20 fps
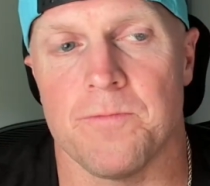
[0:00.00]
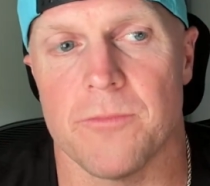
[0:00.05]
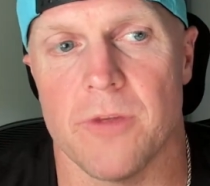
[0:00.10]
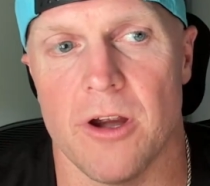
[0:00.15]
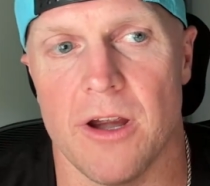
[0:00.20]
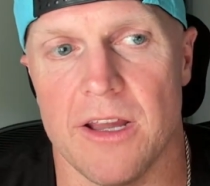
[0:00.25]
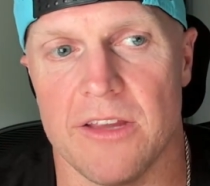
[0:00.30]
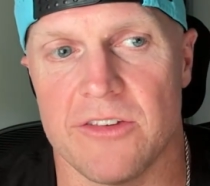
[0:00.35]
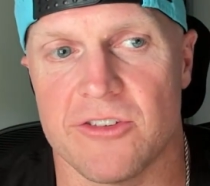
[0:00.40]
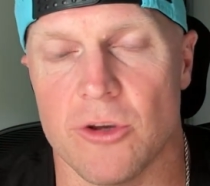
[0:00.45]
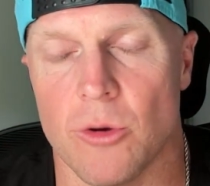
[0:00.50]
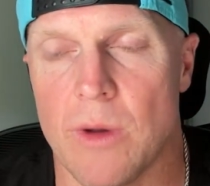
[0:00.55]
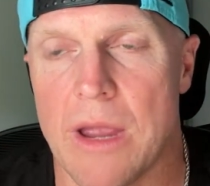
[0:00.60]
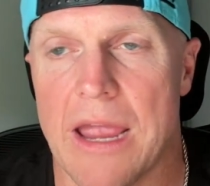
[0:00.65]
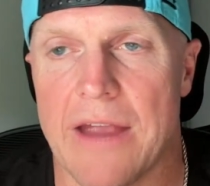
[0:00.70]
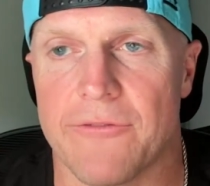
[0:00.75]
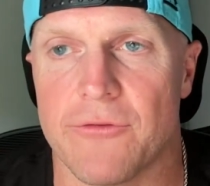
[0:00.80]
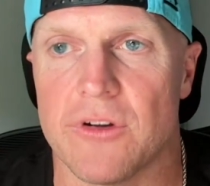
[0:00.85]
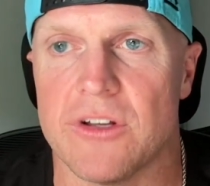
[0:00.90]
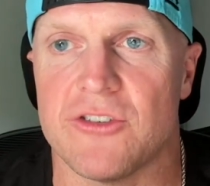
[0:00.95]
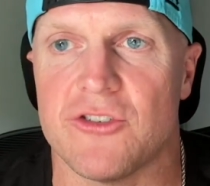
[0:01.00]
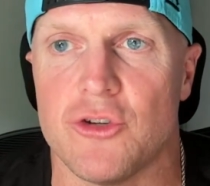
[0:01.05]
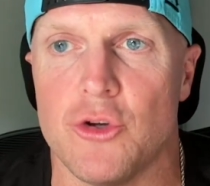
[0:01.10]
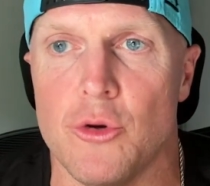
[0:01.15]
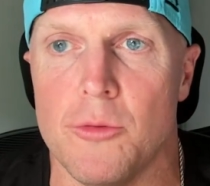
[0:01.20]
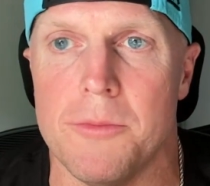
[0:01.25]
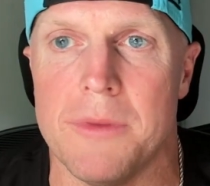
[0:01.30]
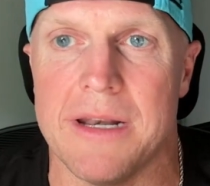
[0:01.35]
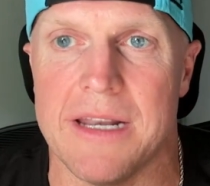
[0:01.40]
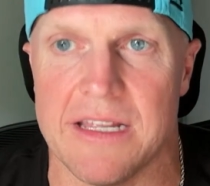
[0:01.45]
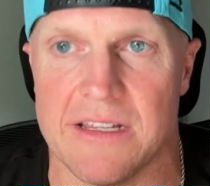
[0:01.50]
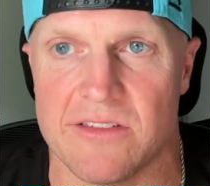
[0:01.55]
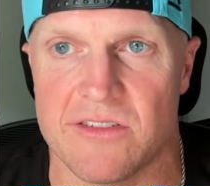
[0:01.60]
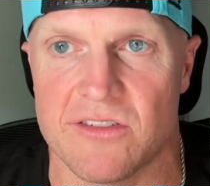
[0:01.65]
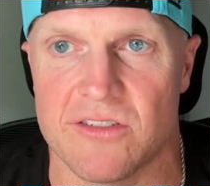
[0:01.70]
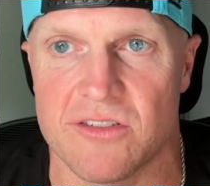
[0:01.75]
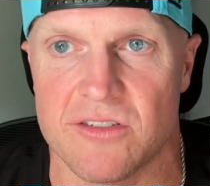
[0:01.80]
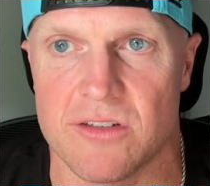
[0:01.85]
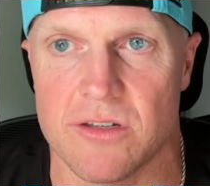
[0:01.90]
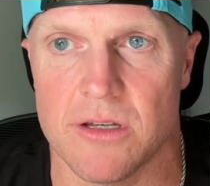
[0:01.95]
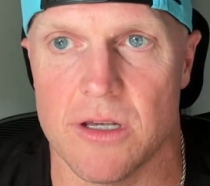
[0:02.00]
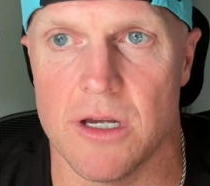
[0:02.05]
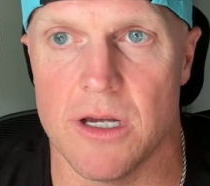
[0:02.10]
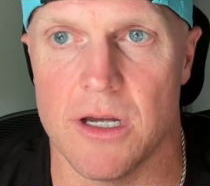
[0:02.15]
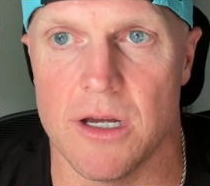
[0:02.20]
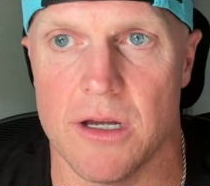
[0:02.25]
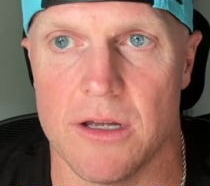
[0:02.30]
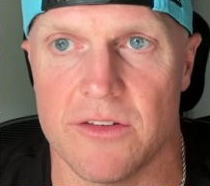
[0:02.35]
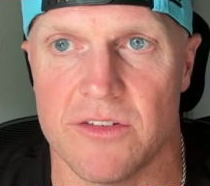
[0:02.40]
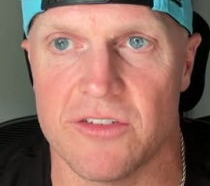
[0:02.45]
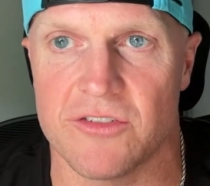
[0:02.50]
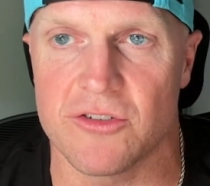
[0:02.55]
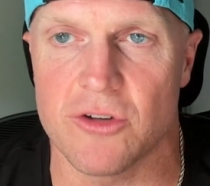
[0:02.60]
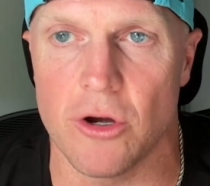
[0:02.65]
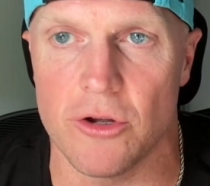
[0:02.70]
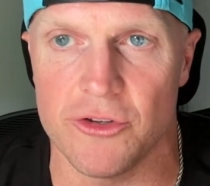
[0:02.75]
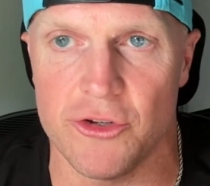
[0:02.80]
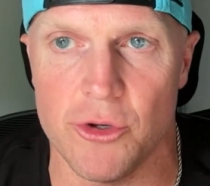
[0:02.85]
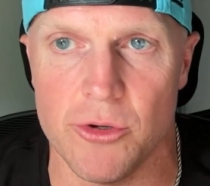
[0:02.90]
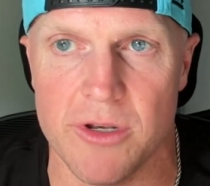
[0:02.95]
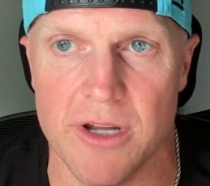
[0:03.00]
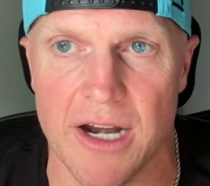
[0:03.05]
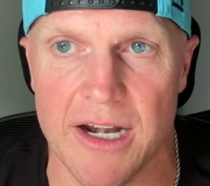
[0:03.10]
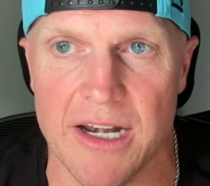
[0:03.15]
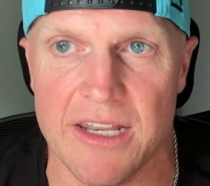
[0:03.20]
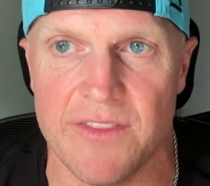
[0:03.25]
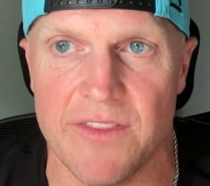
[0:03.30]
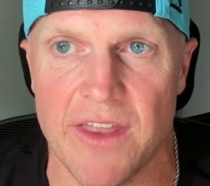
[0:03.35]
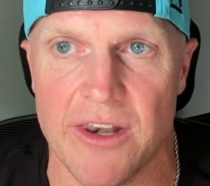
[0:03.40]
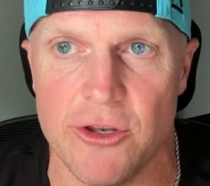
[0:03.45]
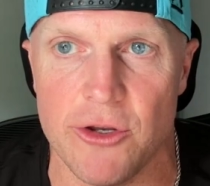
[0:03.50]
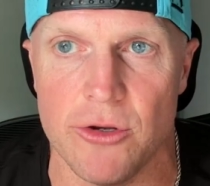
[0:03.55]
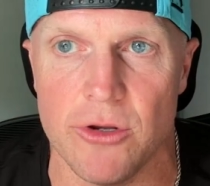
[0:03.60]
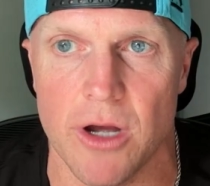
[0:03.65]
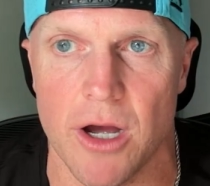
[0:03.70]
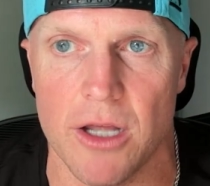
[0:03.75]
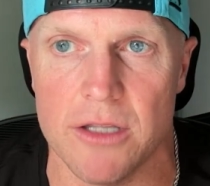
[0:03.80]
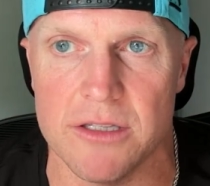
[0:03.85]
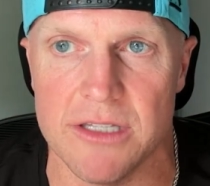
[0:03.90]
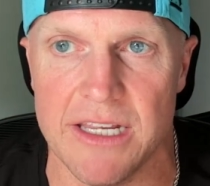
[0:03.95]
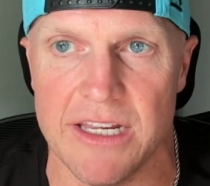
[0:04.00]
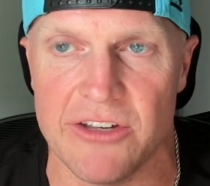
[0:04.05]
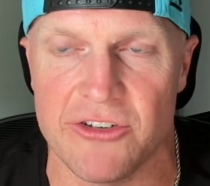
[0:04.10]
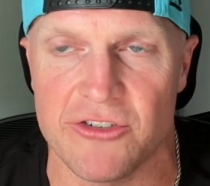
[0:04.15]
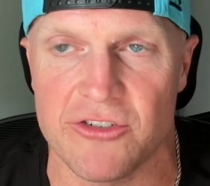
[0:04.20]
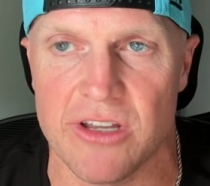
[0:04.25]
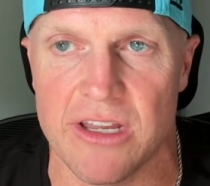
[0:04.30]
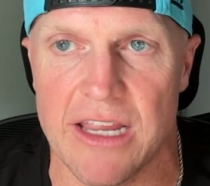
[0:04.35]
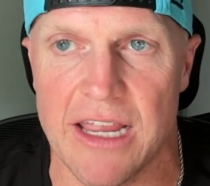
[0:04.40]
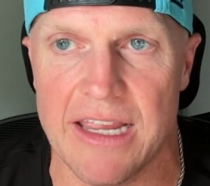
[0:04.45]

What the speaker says: All right. So every 2 minutes, this is called United, then Unleashed,